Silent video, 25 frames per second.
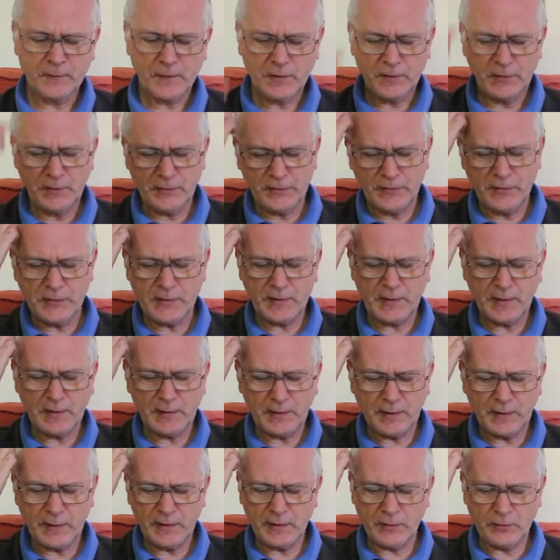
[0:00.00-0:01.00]
You can see
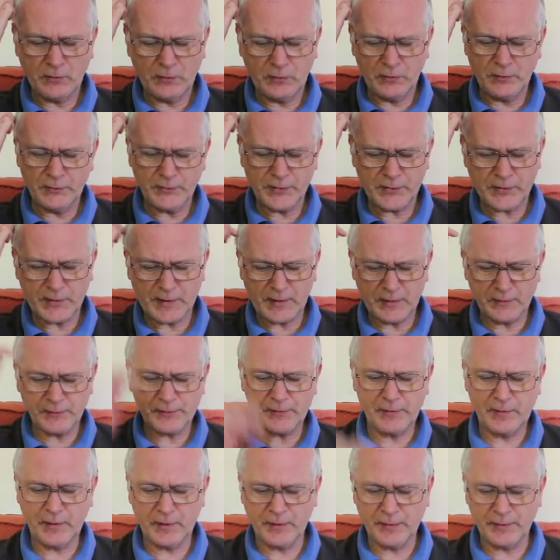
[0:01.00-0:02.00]
nearly all South
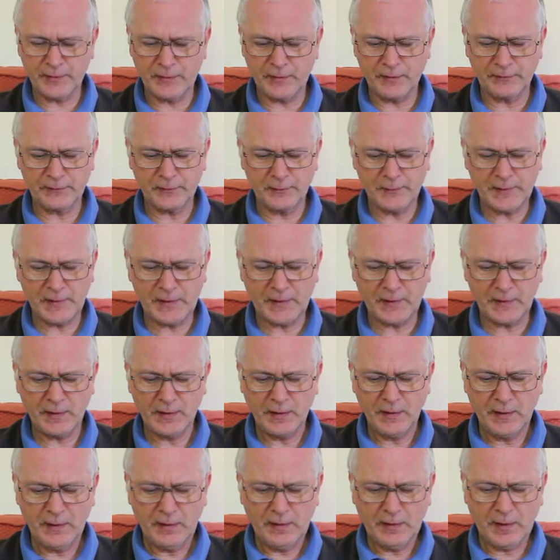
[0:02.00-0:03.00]
Narnia from here,
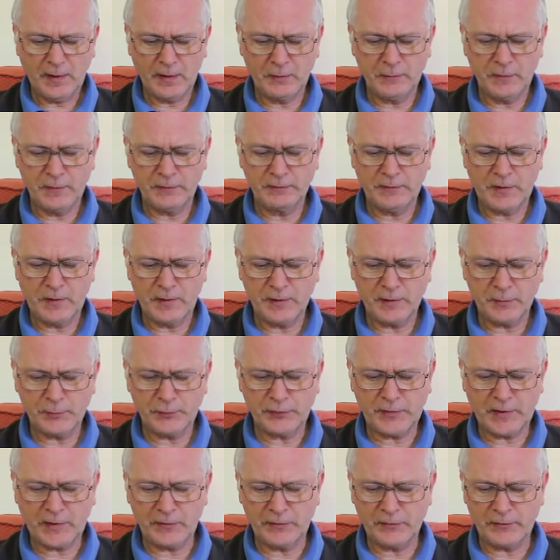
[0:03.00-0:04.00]
and we're rather
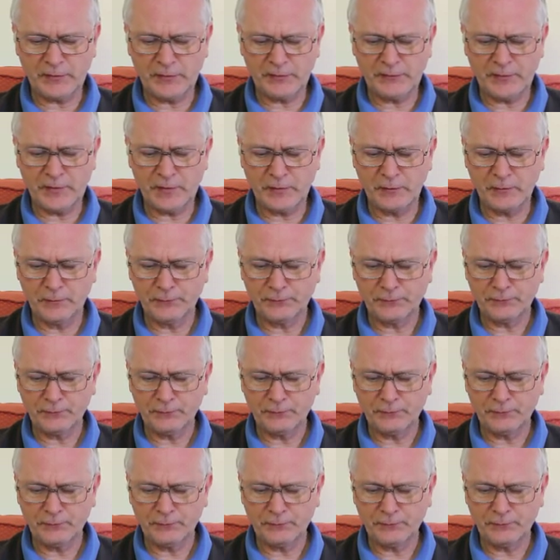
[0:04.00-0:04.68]
proud of the view.